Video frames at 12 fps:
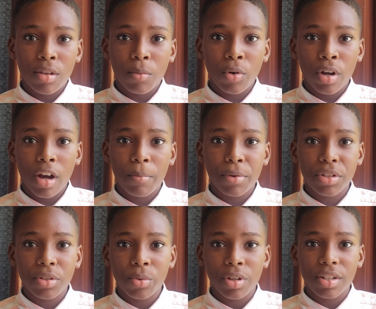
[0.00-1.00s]
the more
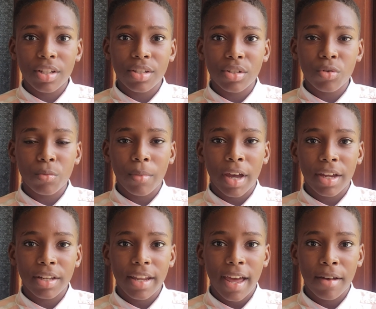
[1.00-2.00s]
opportunities you
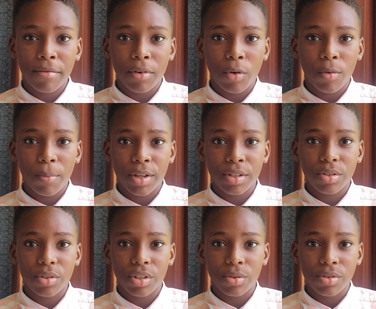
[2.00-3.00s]
might have open
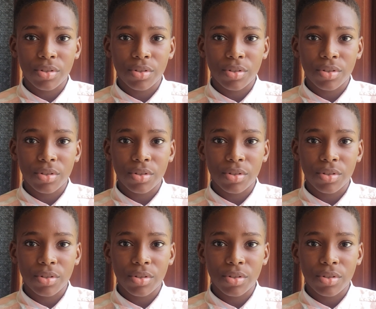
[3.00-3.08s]
to you.